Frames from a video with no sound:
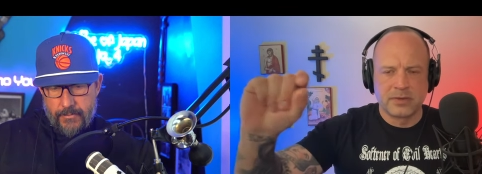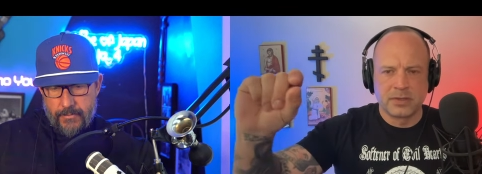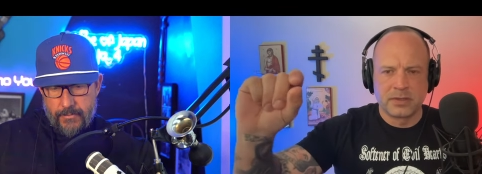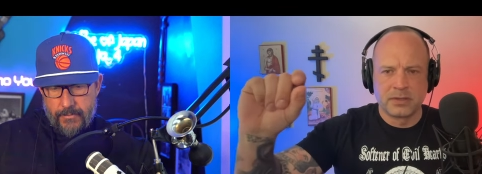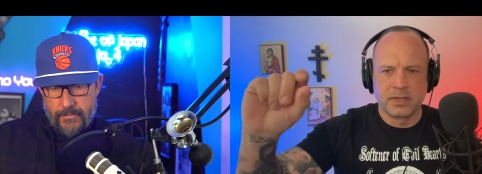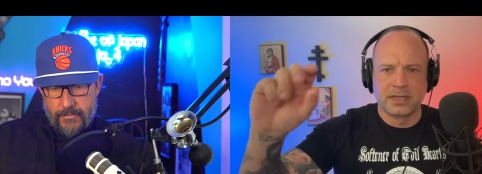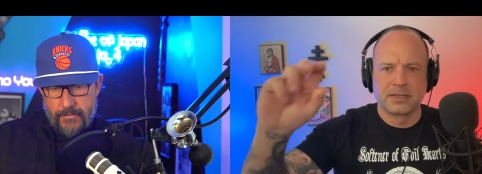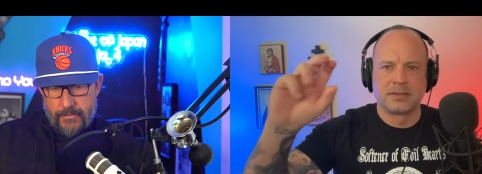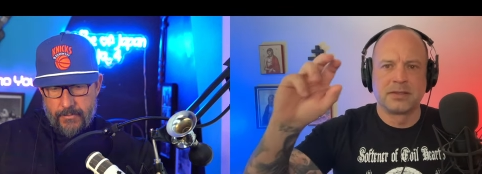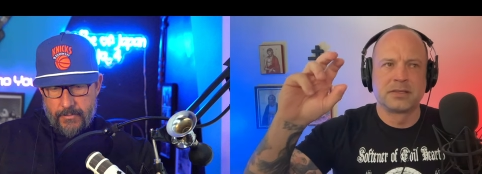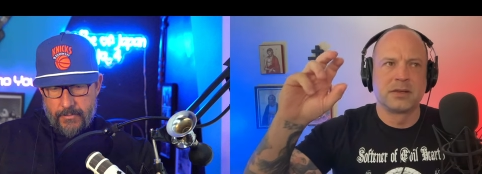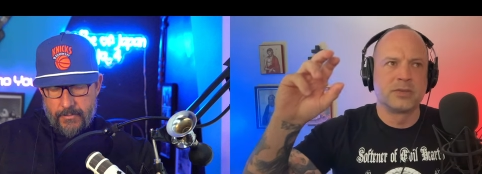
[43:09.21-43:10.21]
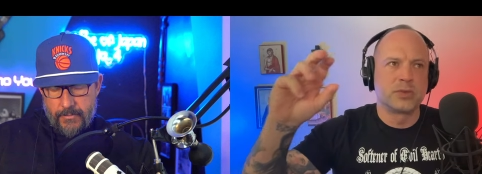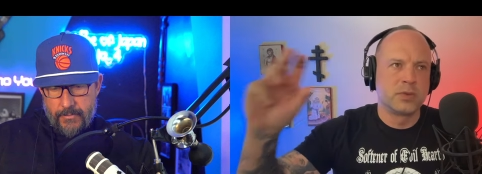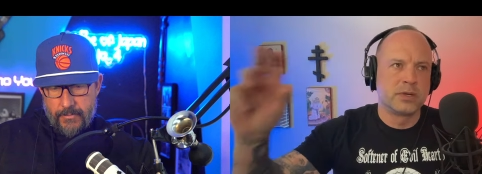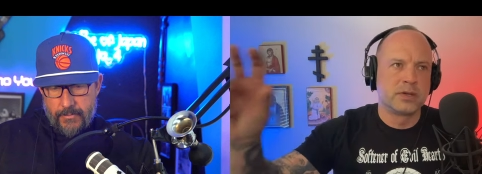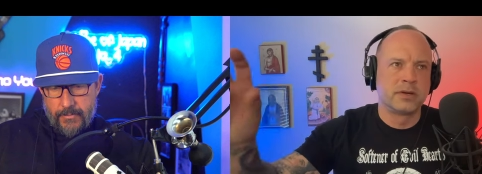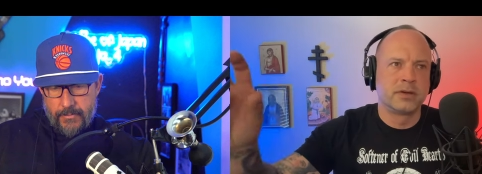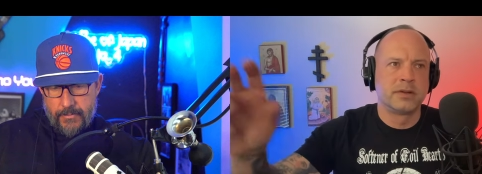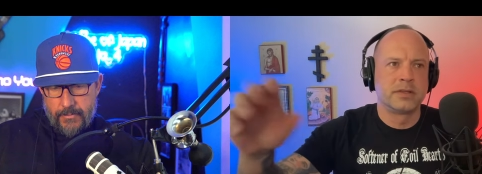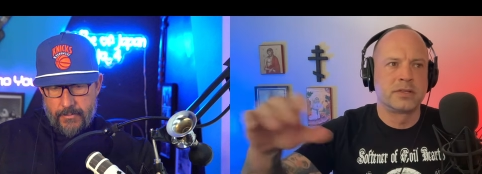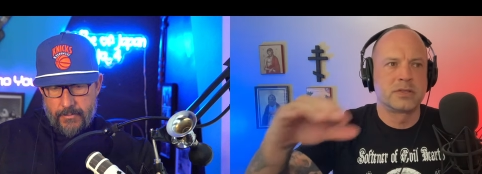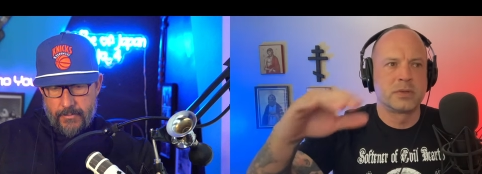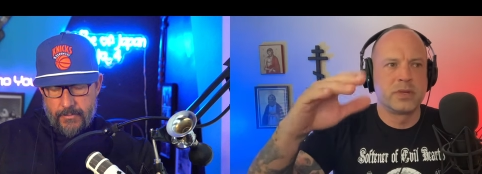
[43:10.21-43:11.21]
Speaker 1: level that, like that's on twitter or
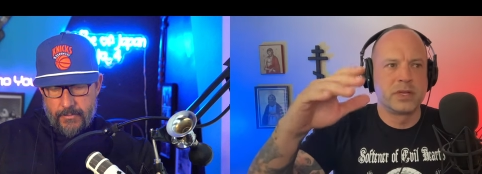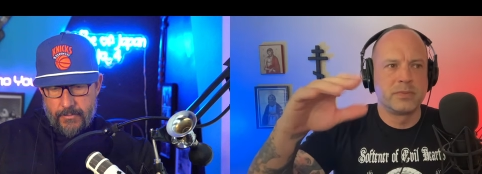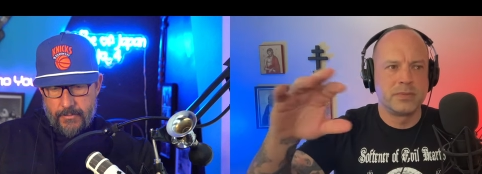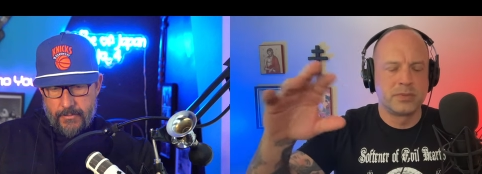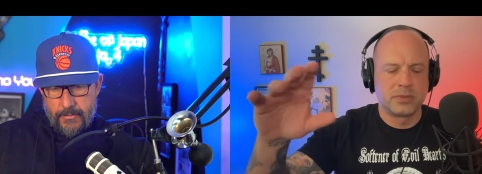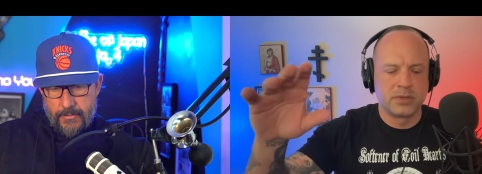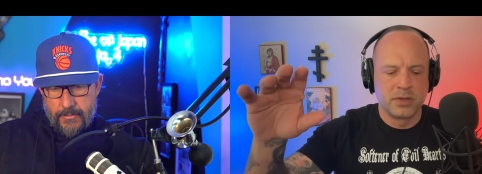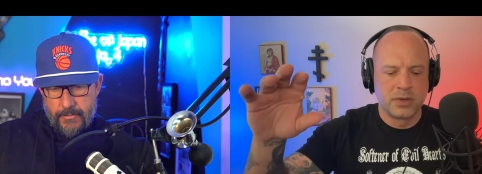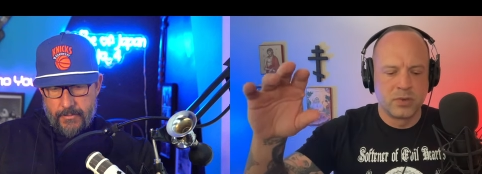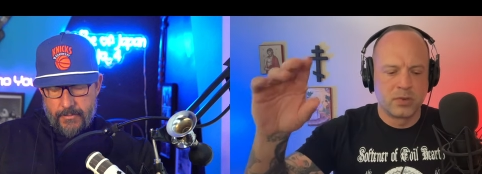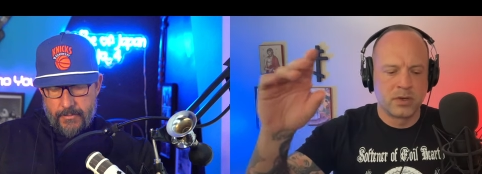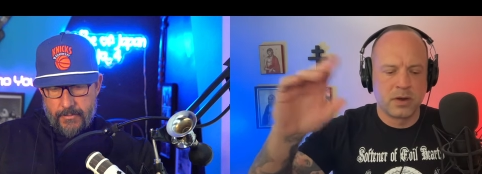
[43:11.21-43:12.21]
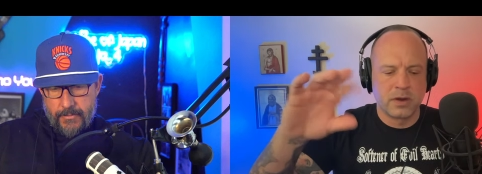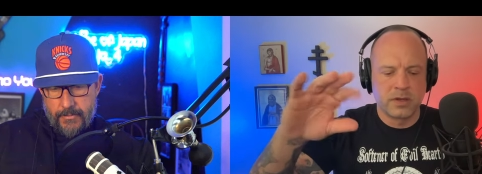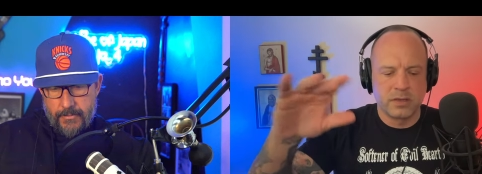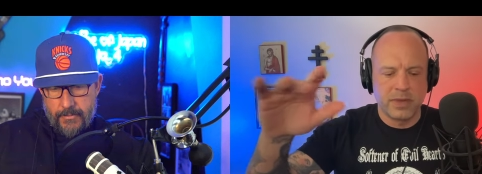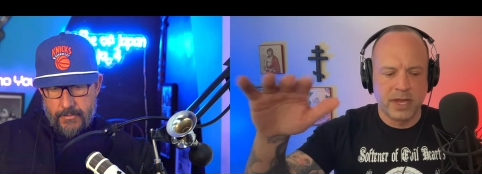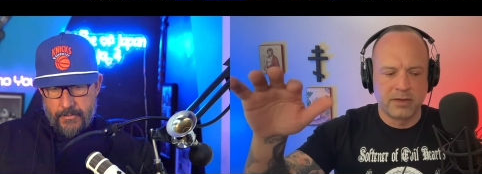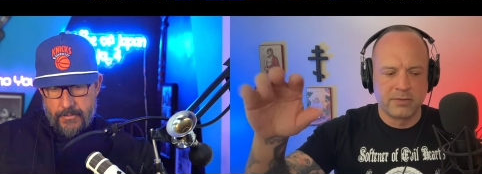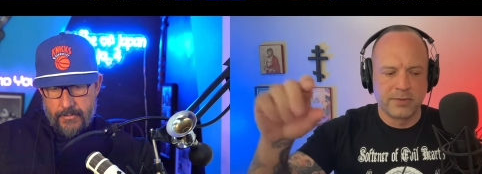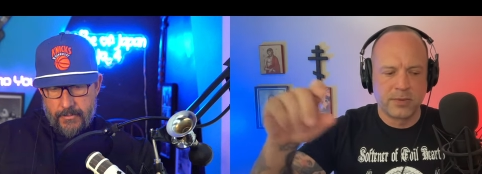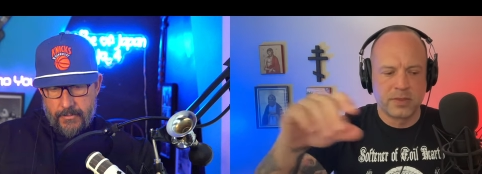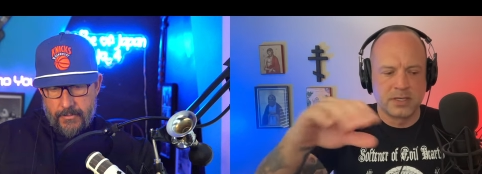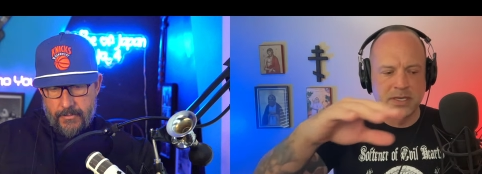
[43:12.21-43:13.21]
that so many people want to argue back and
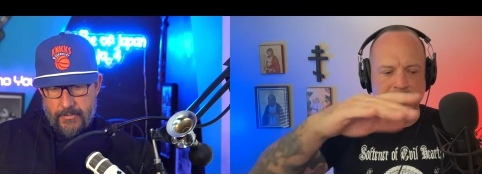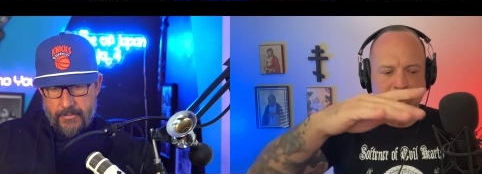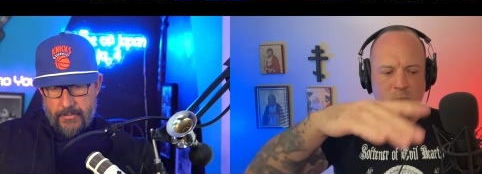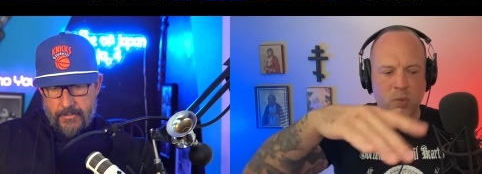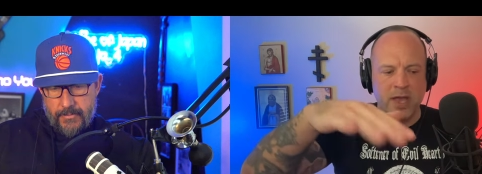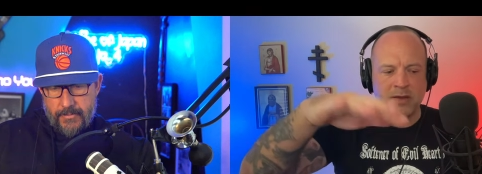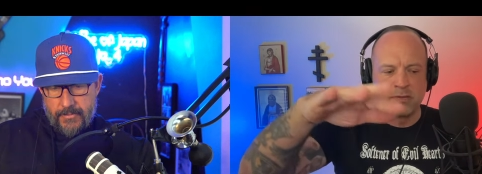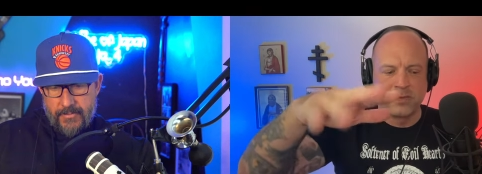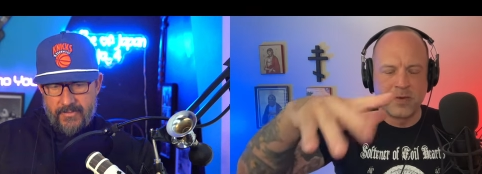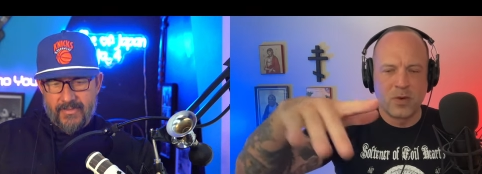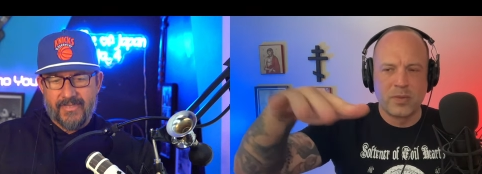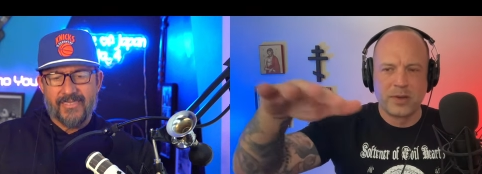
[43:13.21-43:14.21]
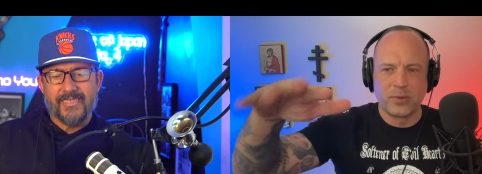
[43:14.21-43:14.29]
forth is like the white foam mm-hmm.